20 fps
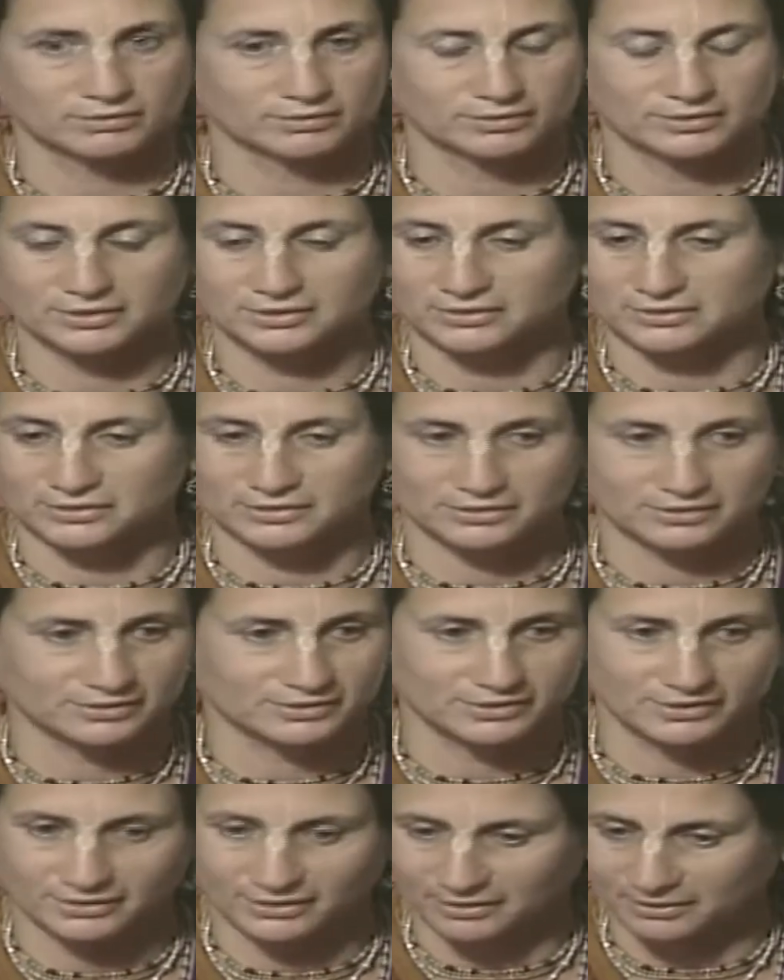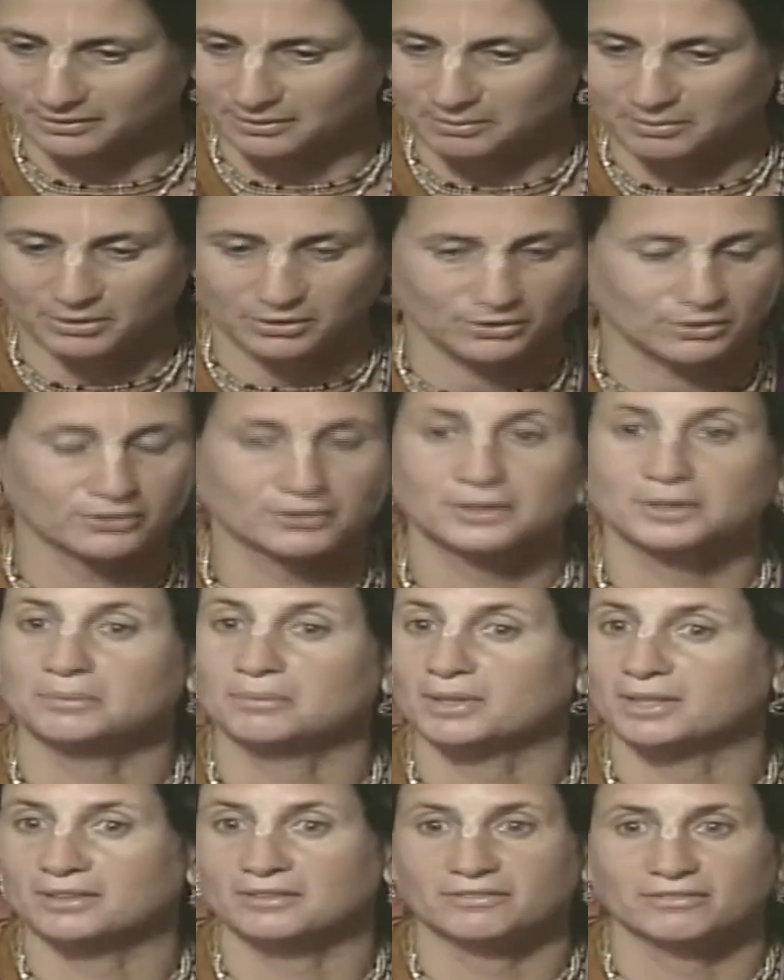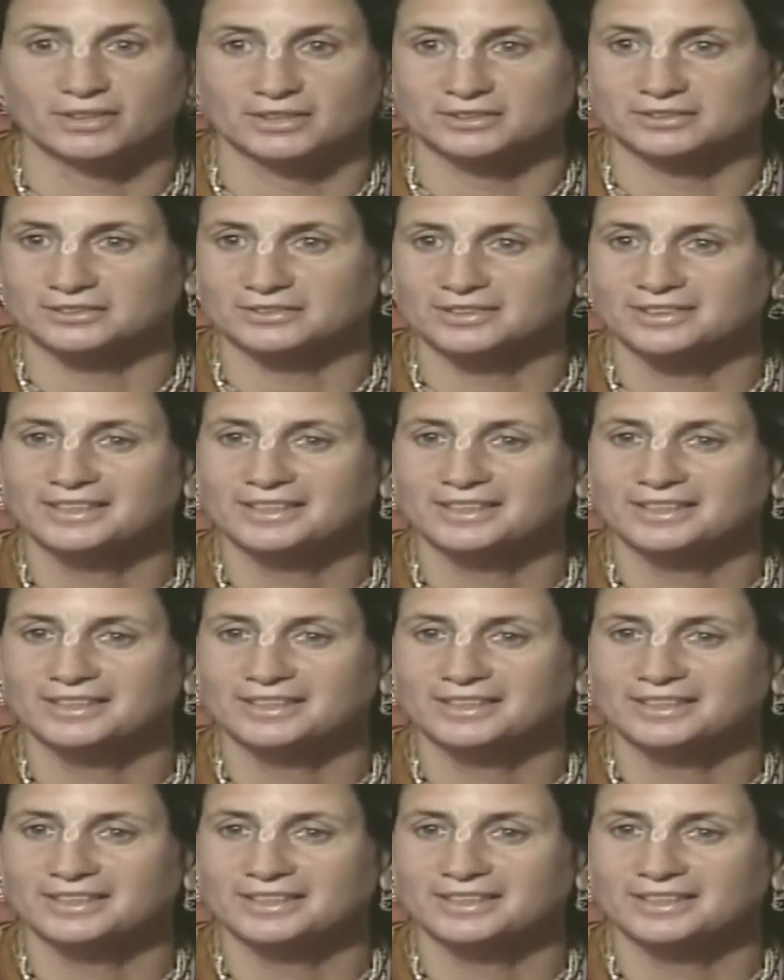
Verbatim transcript: This is, you know, I already made a fence.